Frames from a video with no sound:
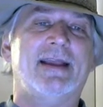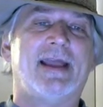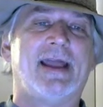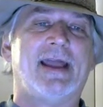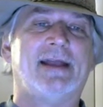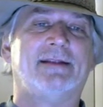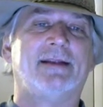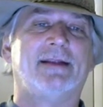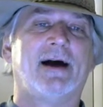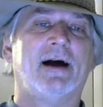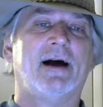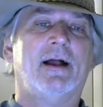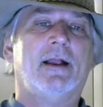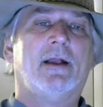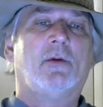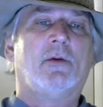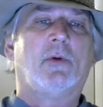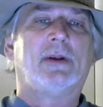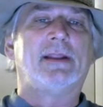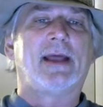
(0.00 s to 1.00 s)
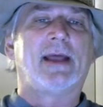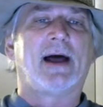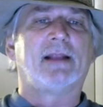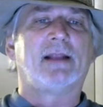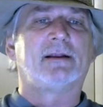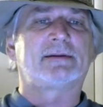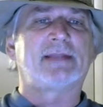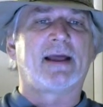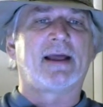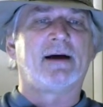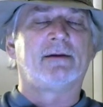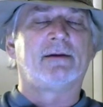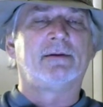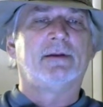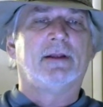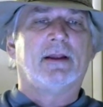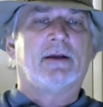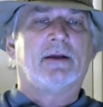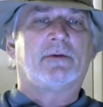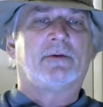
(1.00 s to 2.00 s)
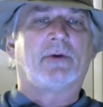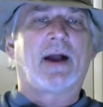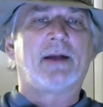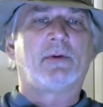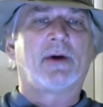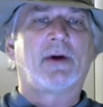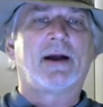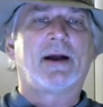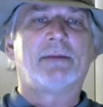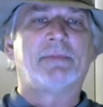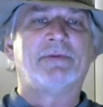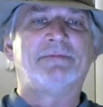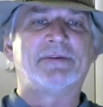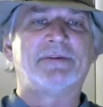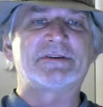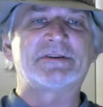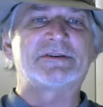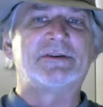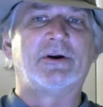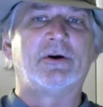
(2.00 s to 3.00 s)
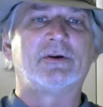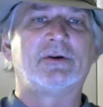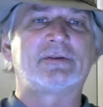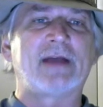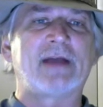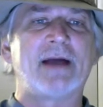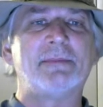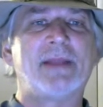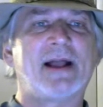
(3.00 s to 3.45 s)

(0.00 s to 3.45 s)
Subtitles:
And one day I looked down right where I'd been fishing the whole time,